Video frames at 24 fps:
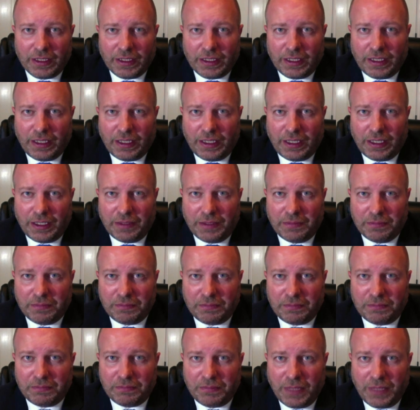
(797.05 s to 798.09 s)

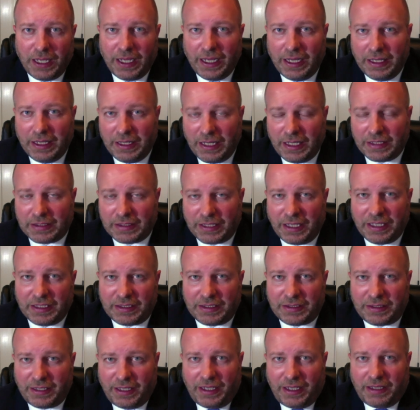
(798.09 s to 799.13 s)
And as I
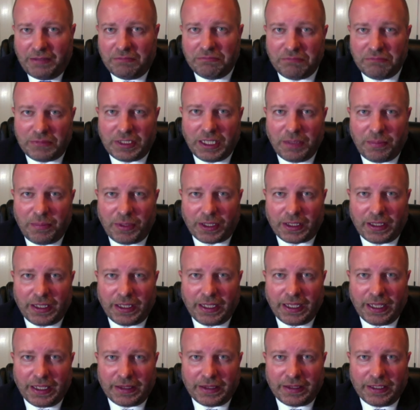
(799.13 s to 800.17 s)
said,
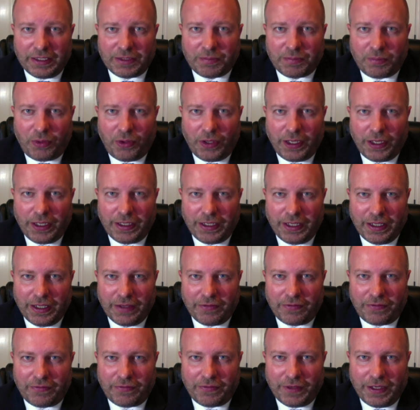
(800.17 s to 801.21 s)
typically at this point,
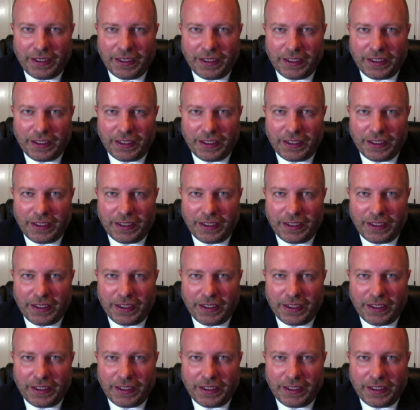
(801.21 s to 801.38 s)
if